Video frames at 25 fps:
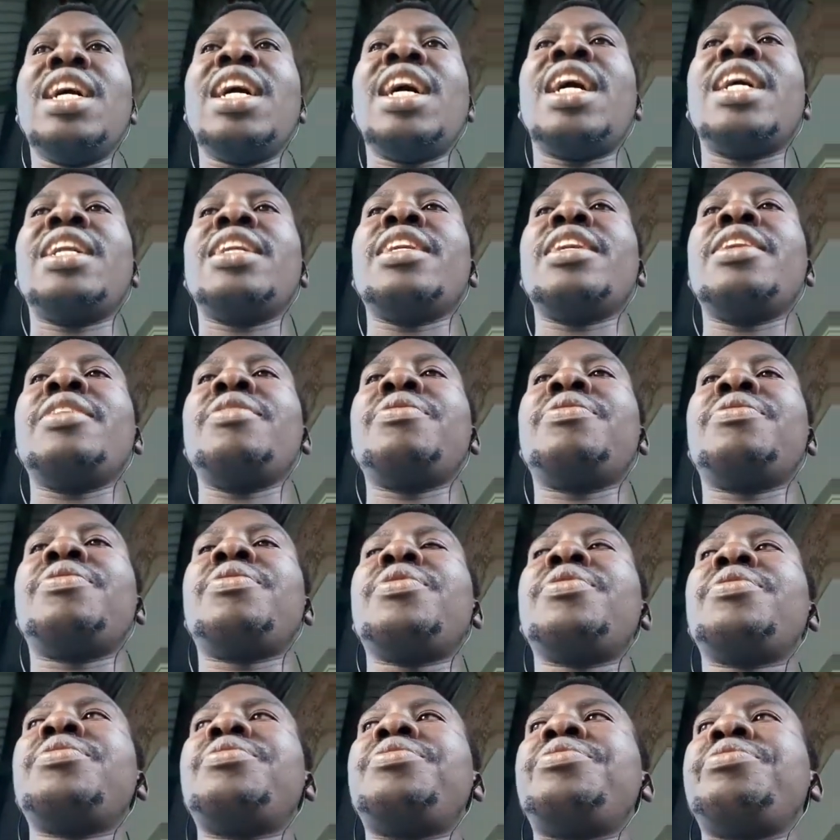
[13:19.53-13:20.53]
And if
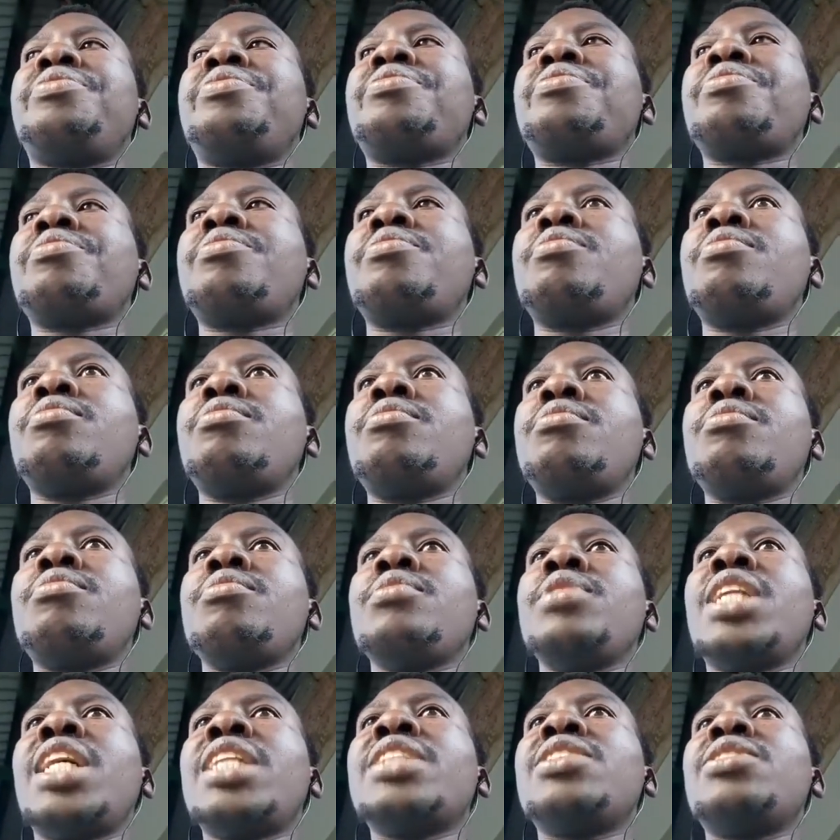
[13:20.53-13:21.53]

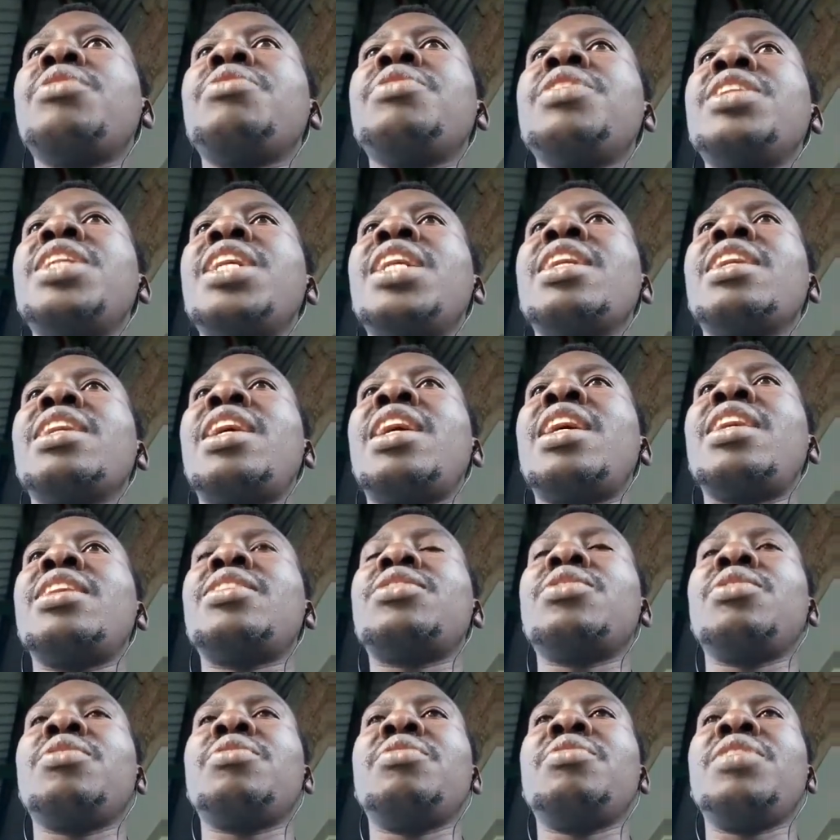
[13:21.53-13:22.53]
Aston
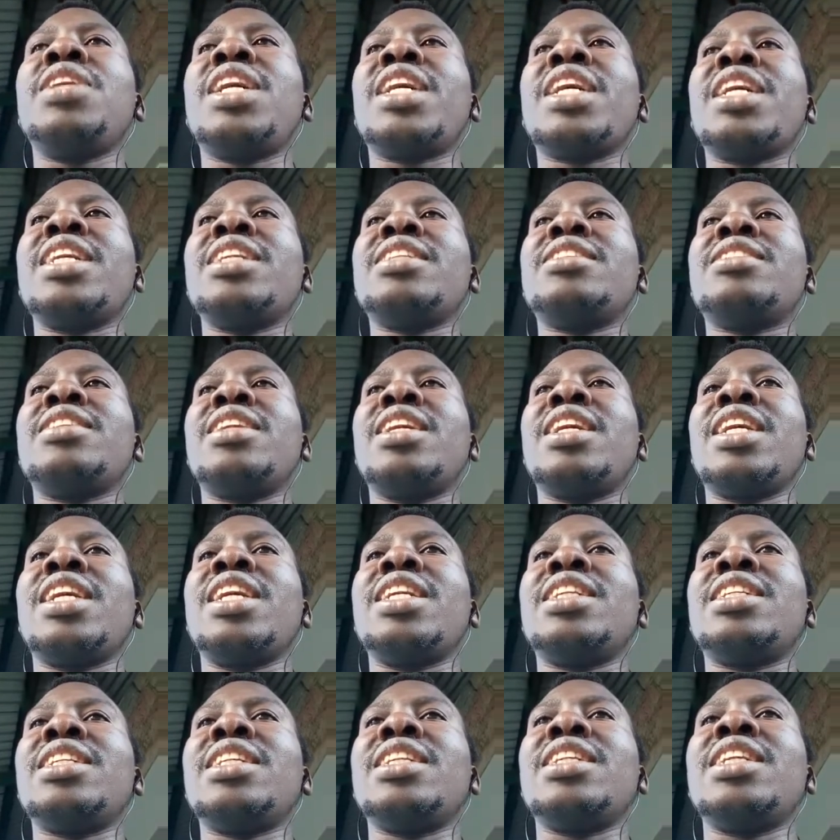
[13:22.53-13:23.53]
Villa gets
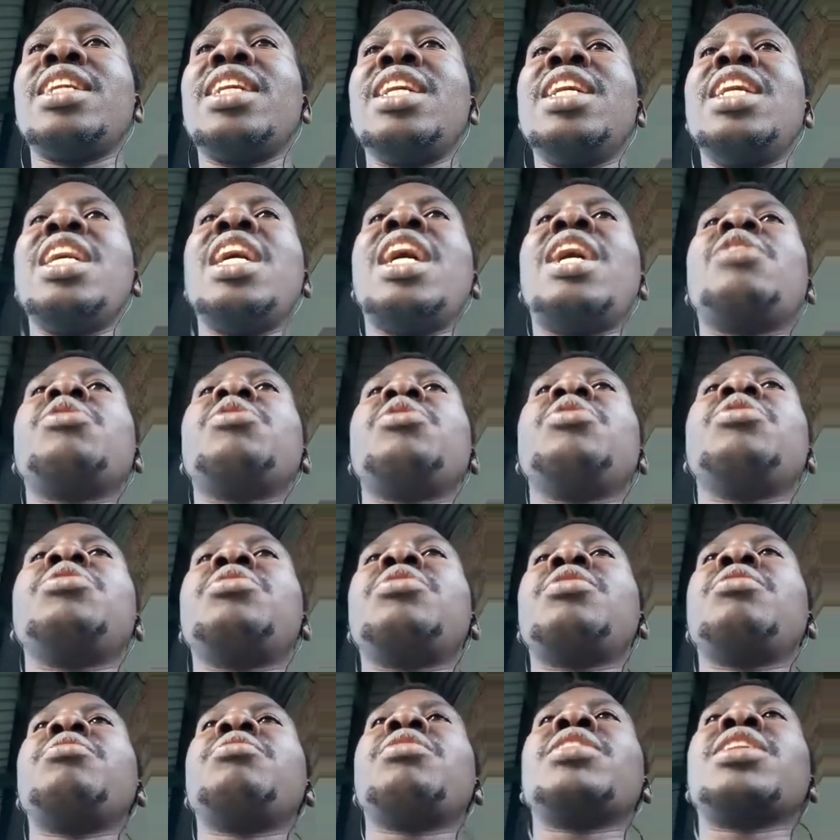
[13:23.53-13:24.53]
relegated, how do you
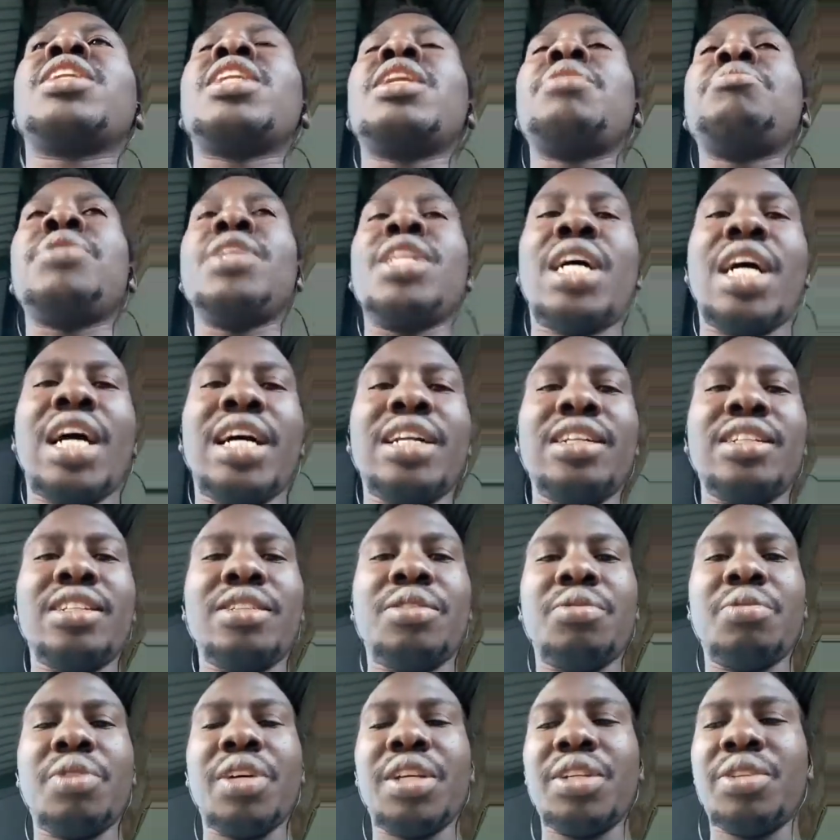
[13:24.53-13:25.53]
solve the game in hand
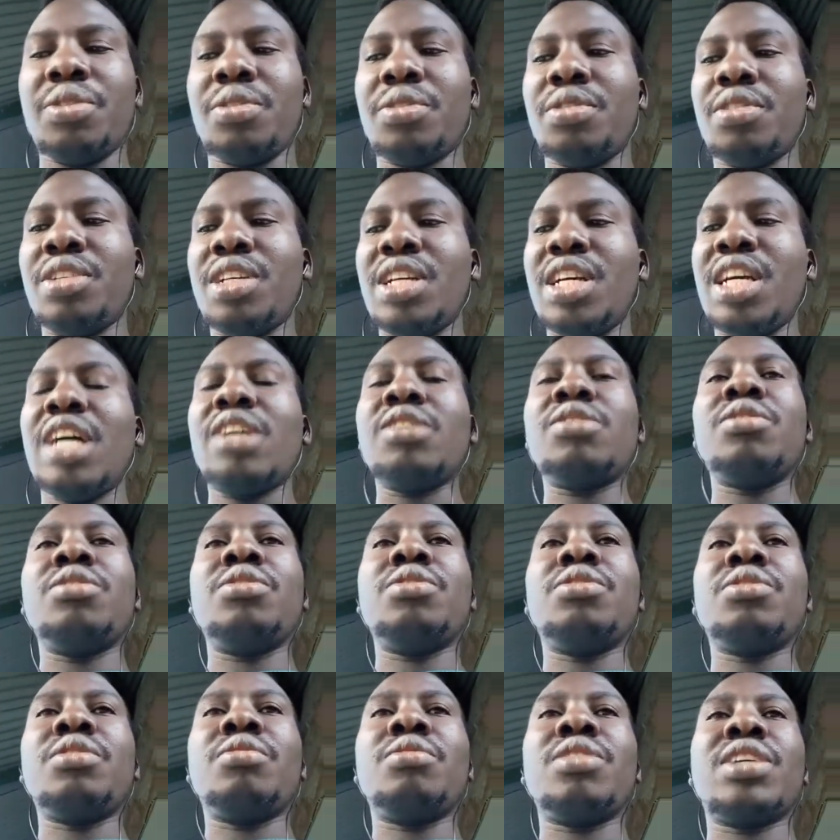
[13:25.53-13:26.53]
situation? How do you
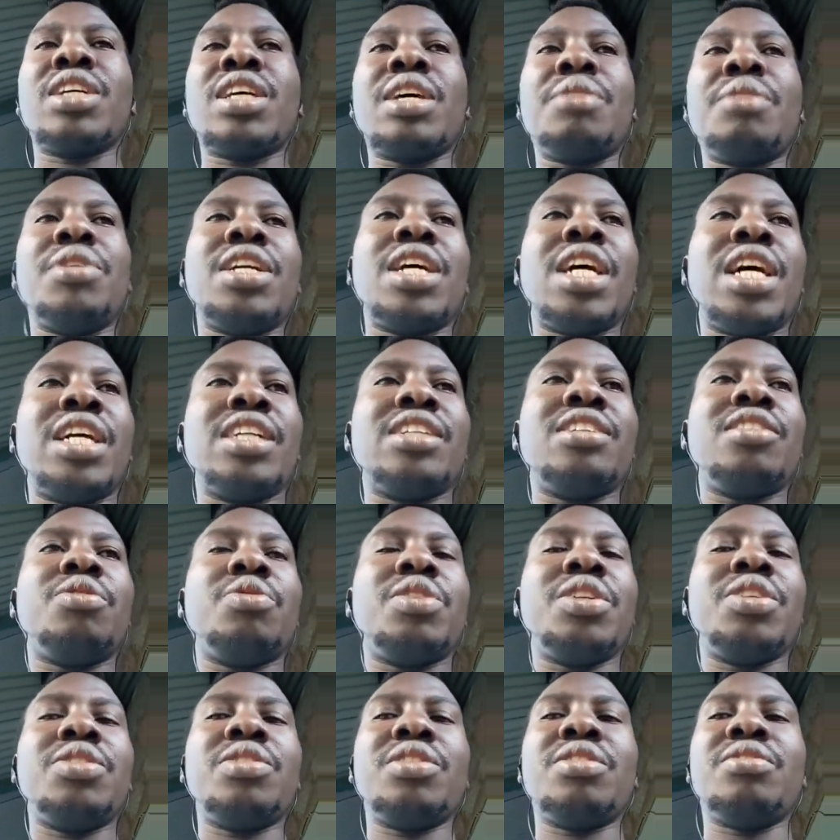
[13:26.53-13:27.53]
solve the game in hand
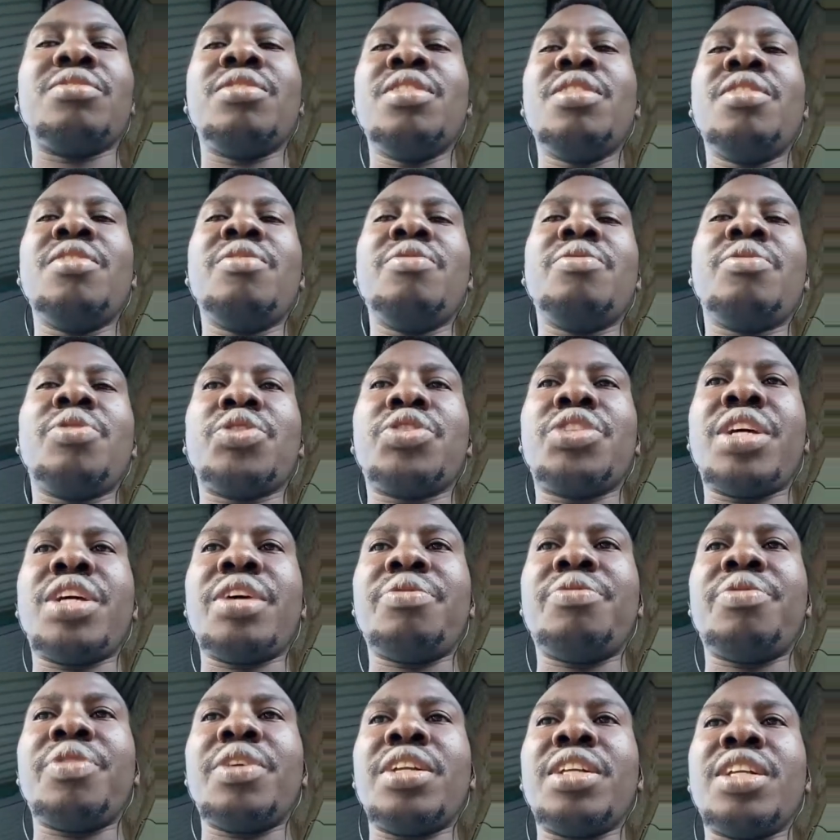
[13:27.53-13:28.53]
situation for
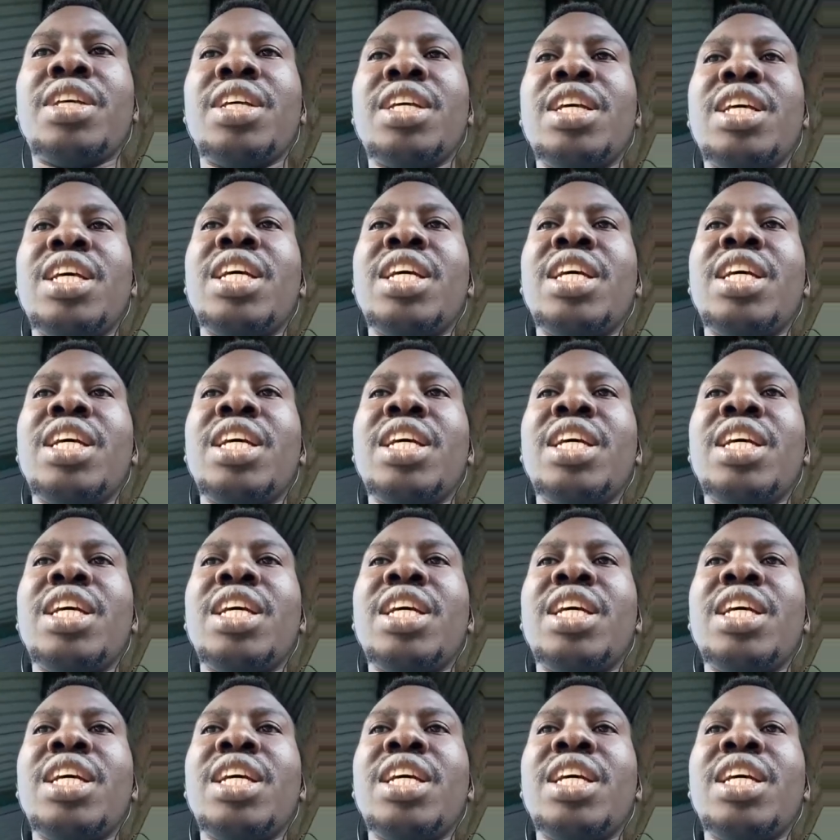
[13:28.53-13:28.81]
Sheffield?